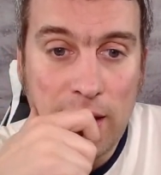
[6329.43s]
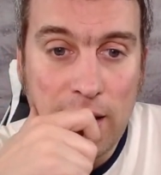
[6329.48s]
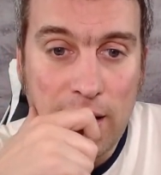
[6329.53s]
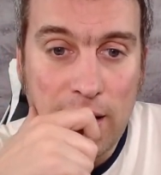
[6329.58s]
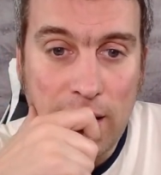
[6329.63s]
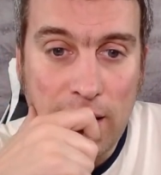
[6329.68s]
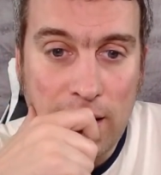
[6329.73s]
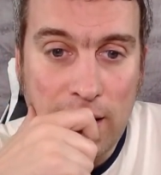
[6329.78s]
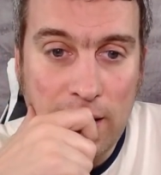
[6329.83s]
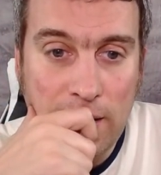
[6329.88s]

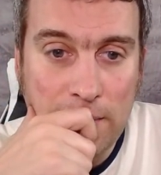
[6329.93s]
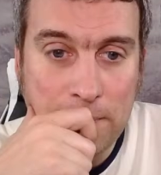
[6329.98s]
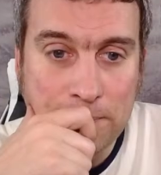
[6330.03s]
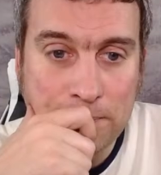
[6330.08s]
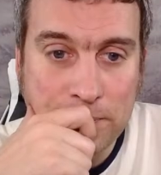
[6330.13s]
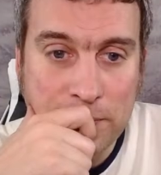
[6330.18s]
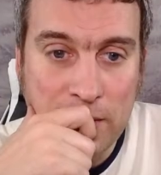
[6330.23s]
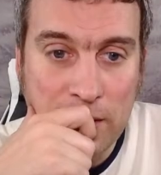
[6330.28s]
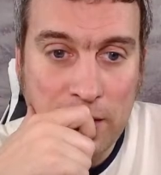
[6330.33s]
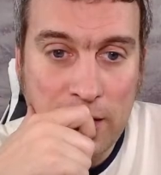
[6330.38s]

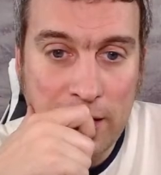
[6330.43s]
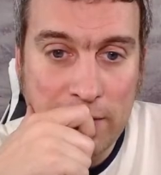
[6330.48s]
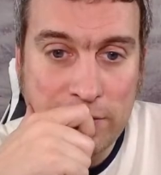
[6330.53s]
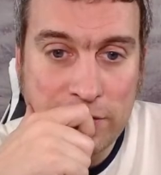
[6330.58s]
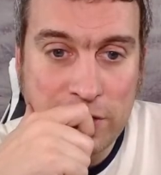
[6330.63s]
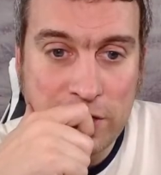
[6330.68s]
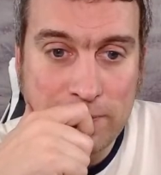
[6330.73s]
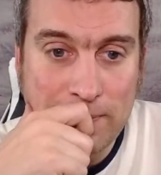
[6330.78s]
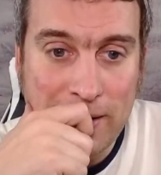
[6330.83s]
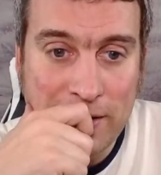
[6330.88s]
Kieran
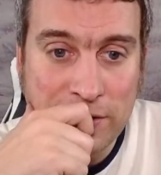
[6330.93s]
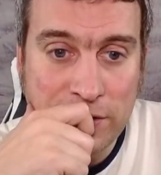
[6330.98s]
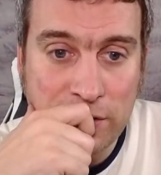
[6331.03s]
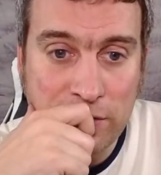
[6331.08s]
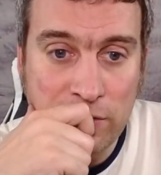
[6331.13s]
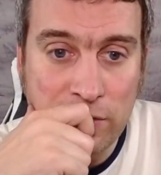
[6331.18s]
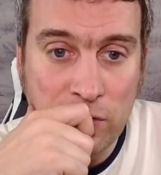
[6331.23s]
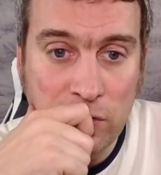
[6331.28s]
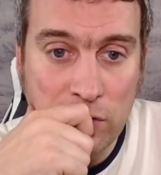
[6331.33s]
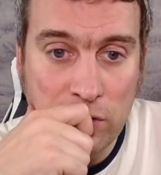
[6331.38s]
says Massa
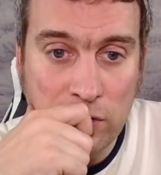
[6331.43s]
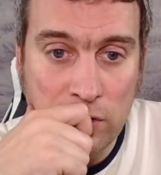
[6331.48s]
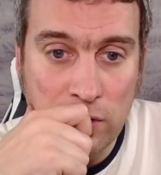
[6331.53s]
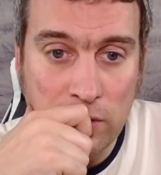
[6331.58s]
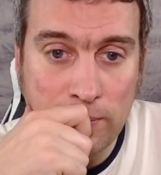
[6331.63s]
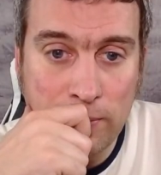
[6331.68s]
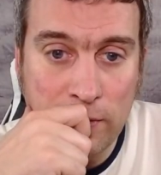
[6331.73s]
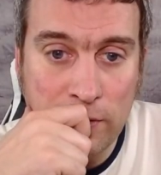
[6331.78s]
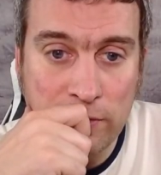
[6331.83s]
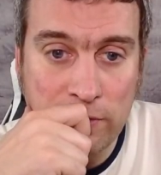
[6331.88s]
and
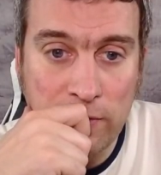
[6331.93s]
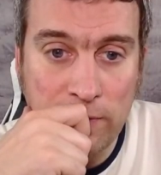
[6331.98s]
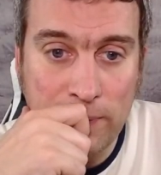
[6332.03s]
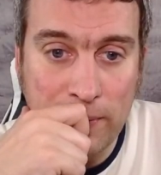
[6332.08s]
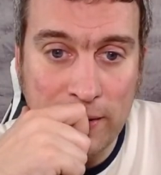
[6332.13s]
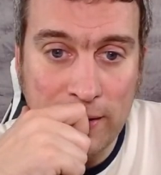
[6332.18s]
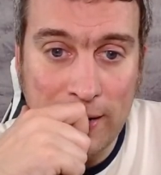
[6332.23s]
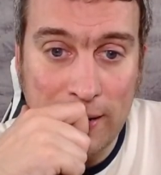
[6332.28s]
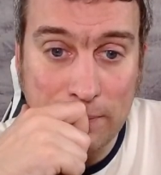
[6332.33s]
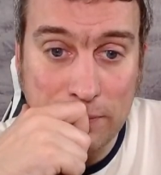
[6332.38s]
Ogbonna have
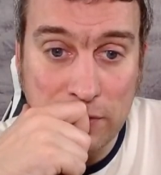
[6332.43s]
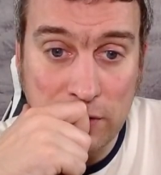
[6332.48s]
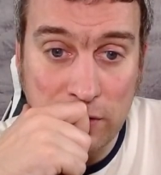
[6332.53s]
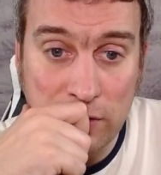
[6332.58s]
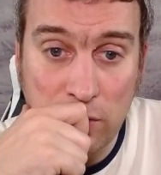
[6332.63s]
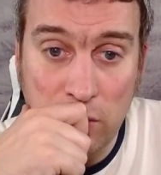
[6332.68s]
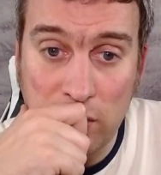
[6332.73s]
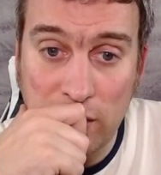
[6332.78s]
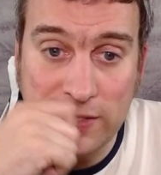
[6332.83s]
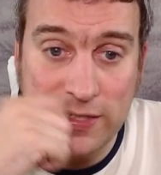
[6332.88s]
been absolute
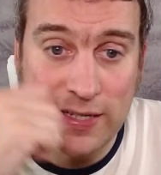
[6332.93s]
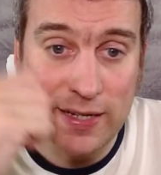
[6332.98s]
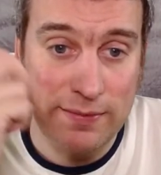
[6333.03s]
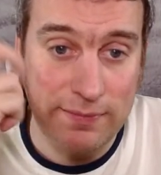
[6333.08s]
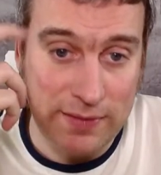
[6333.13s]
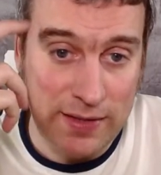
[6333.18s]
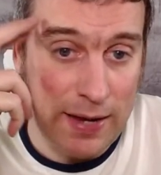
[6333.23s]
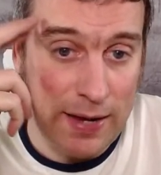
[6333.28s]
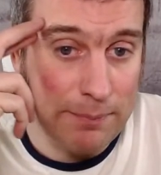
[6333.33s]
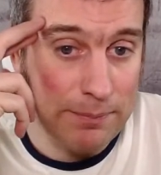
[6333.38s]
quality.
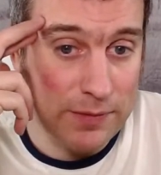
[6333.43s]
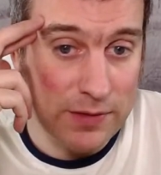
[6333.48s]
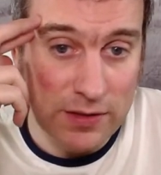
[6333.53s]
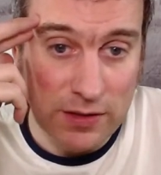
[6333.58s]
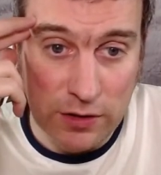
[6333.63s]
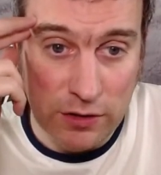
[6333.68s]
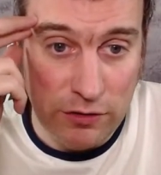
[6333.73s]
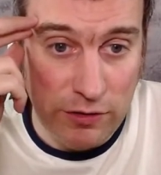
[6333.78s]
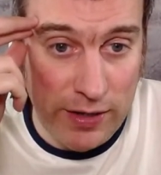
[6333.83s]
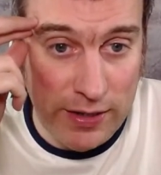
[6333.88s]
Yeah,
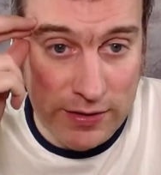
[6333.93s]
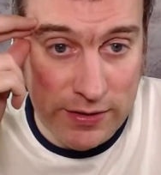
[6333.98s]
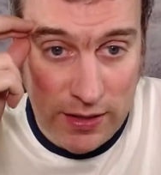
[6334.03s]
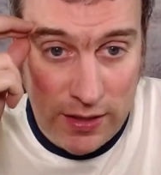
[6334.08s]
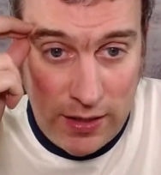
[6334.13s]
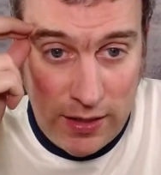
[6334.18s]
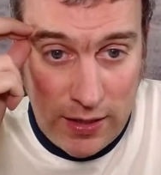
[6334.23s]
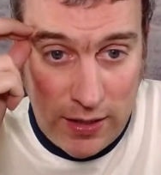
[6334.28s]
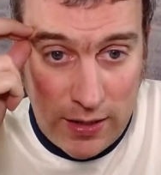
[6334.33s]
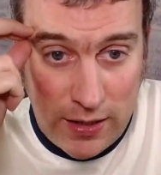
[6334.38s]
agreed.
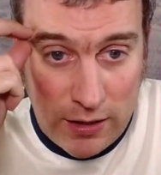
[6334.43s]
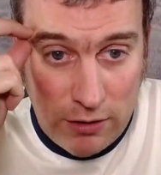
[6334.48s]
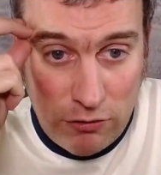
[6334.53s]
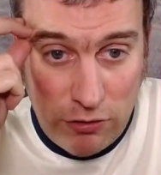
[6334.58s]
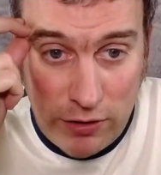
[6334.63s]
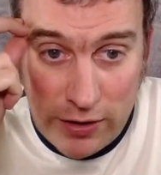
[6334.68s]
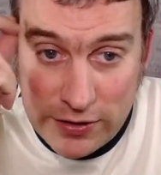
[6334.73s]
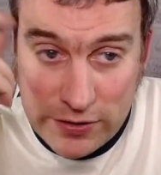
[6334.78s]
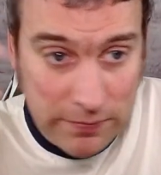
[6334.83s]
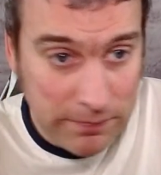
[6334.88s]

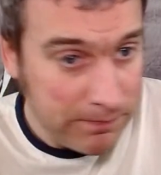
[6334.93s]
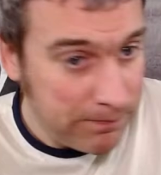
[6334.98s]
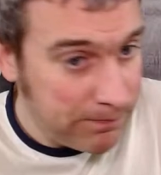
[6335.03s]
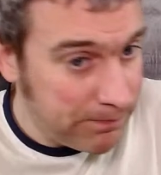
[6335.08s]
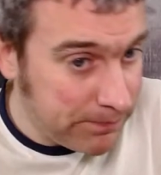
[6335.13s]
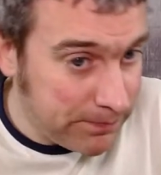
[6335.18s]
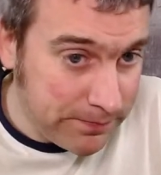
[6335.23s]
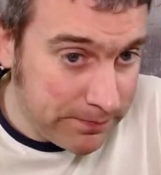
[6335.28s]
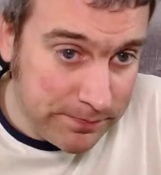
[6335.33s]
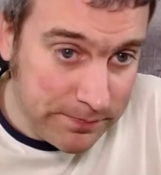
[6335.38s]
Chris,
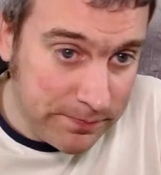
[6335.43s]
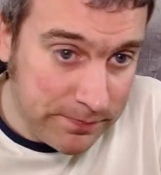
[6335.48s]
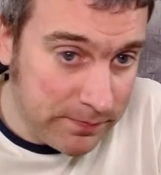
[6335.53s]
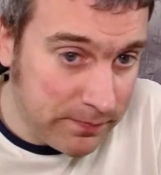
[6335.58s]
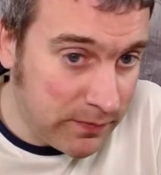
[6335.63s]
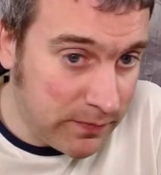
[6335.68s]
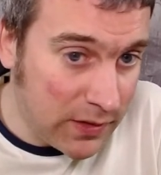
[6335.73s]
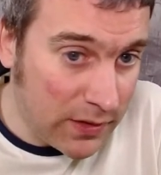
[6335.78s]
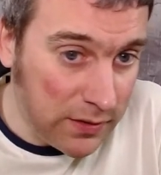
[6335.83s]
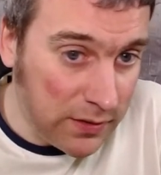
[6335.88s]

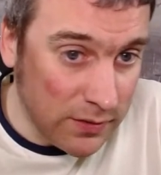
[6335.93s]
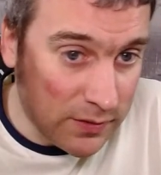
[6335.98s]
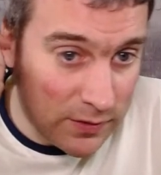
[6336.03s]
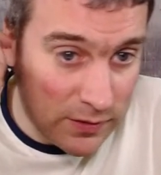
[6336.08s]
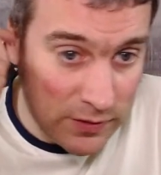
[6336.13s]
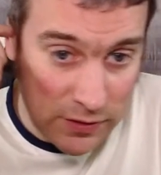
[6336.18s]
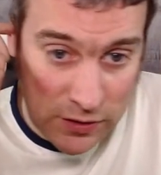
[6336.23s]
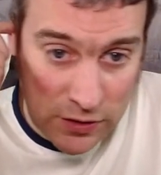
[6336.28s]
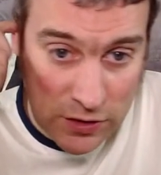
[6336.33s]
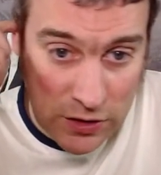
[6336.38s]

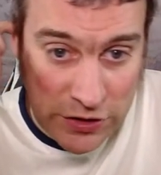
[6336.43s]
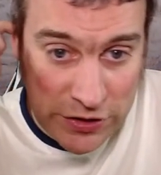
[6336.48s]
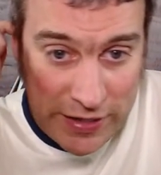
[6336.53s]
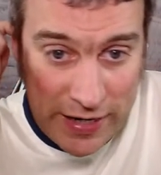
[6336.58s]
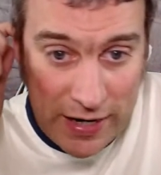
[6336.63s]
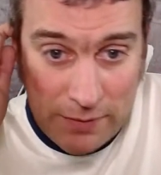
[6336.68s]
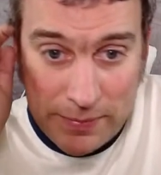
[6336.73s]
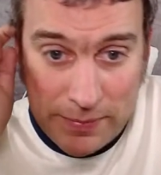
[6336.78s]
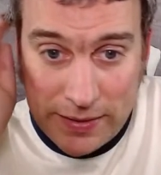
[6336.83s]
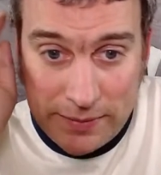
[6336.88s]
good
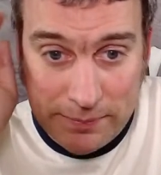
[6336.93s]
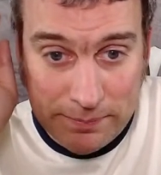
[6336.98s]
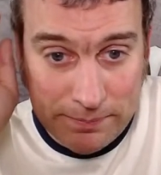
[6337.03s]
shout, mate.